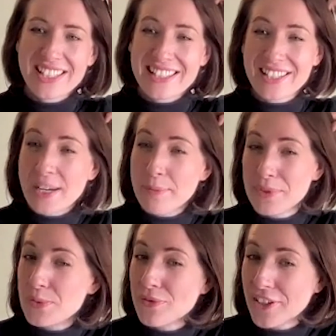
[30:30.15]
The
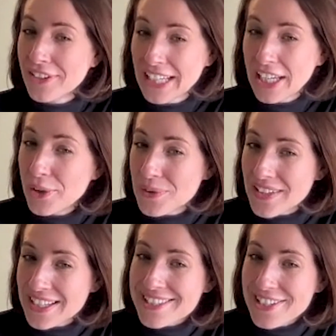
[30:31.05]
numbers were very low that
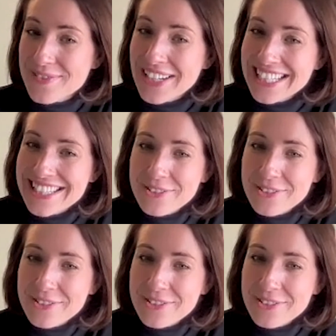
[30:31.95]
they surveyed.